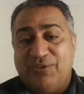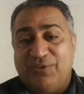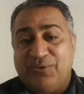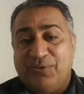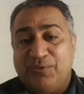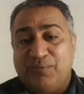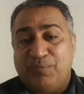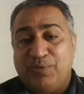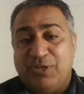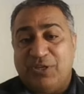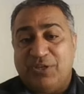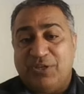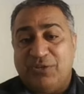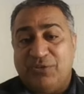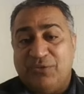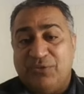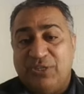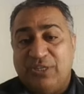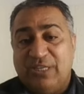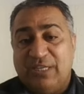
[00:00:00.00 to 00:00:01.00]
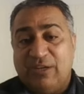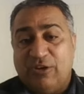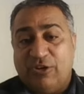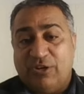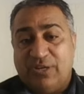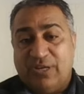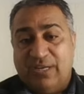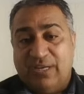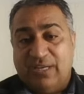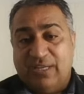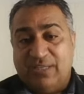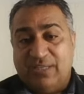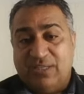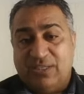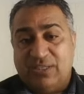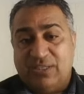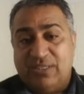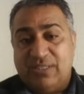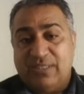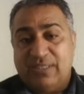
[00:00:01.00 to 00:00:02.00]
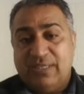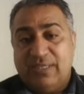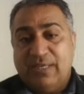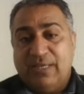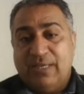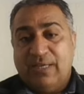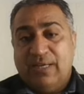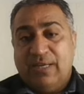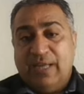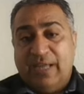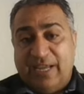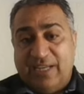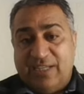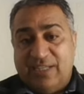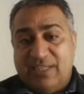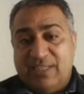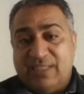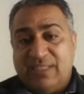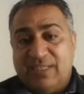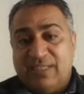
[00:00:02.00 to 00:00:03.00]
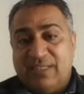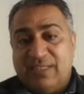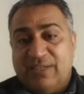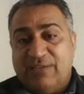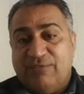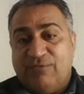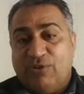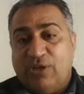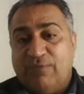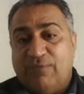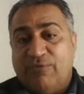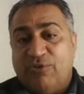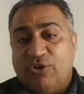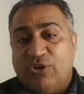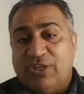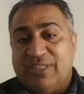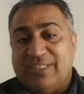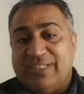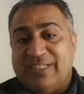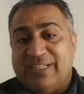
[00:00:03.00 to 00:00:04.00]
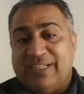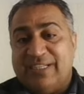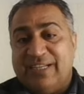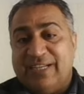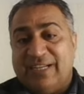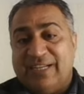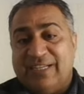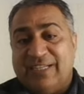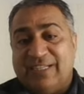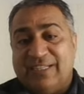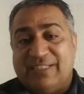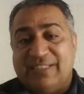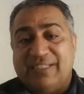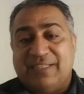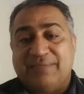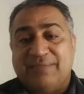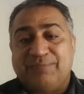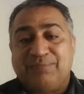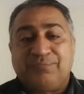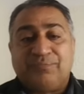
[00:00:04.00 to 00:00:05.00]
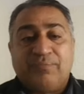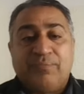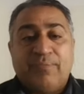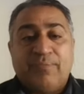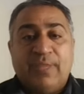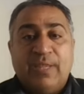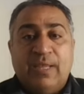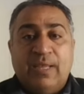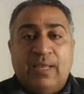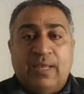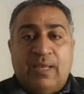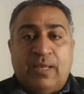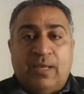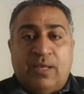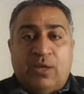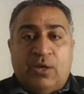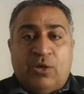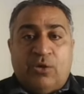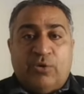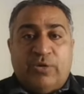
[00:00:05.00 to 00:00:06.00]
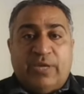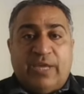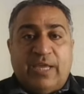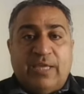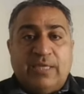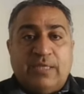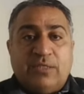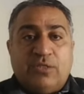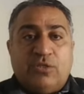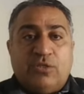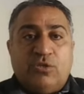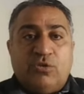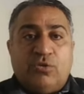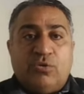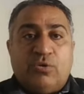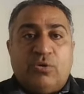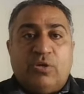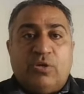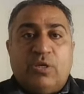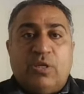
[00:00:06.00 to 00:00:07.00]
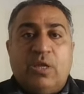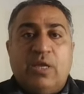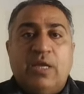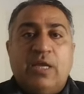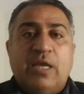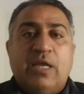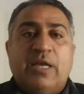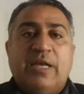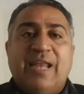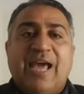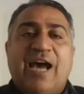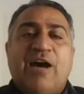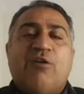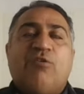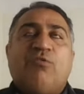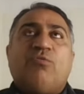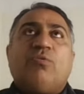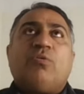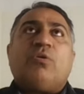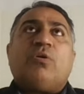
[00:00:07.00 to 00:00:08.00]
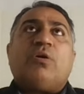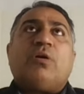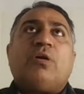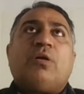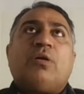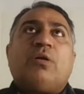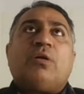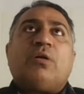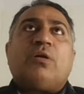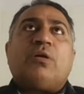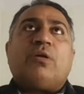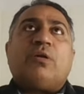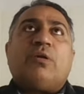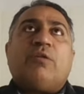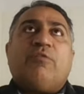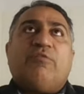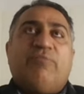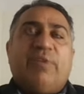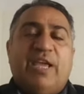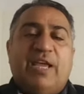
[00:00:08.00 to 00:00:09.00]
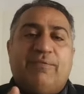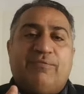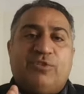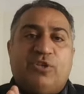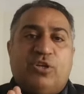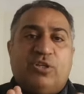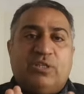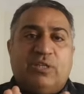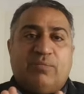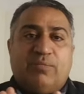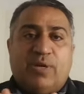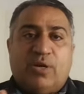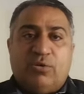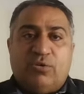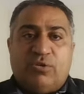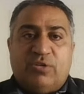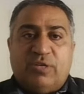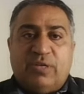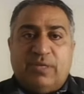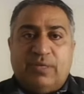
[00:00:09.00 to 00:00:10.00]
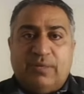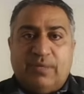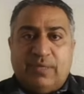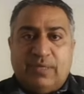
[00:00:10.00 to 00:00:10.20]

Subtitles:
how European Union organizations, agencies involve non-state actors. Okay, so now we have talked about